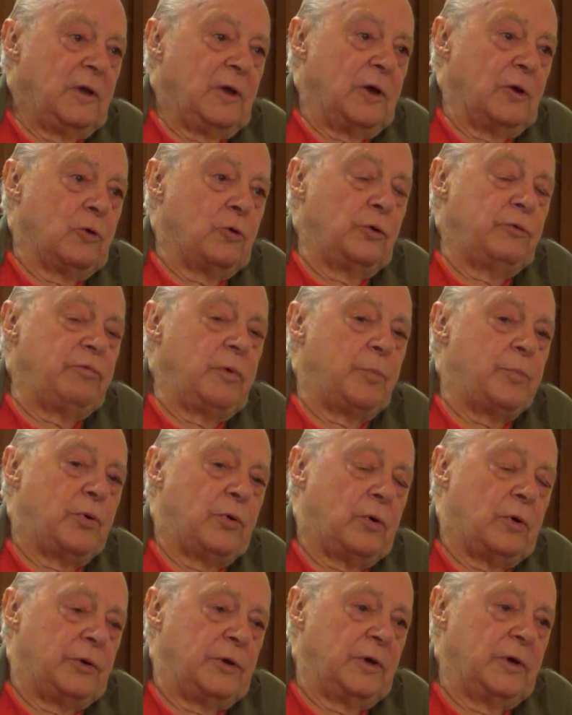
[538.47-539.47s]
a good
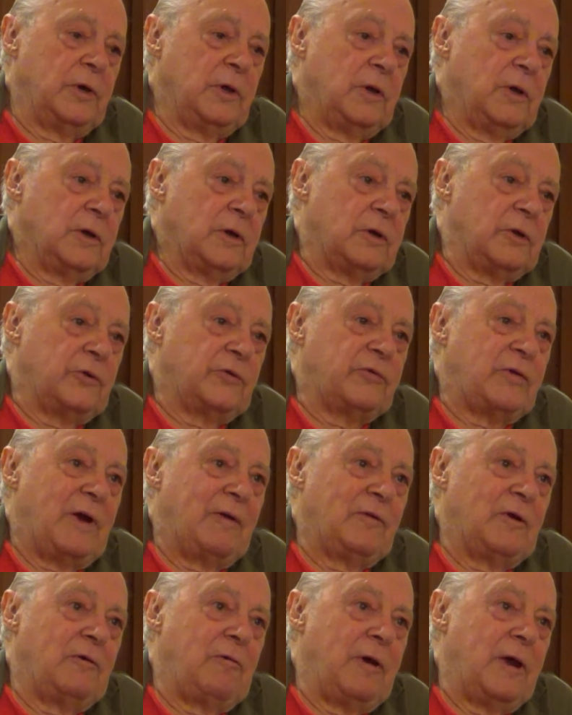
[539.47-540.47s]
reporter can
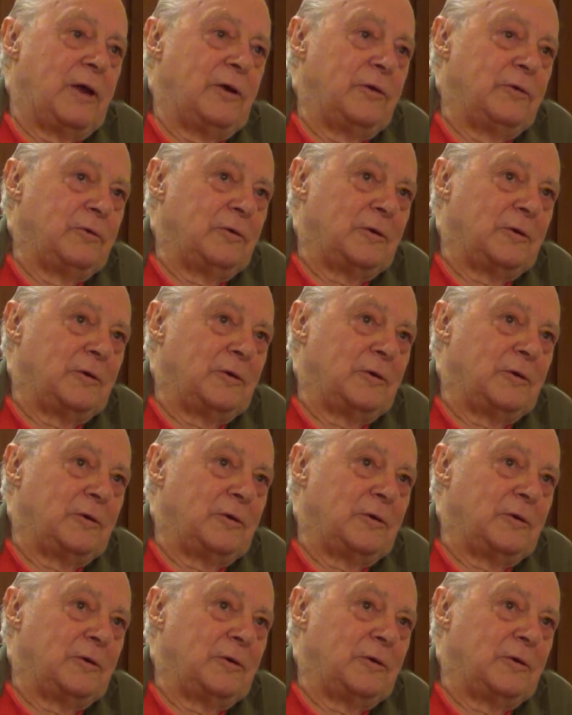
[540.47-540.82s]
travel around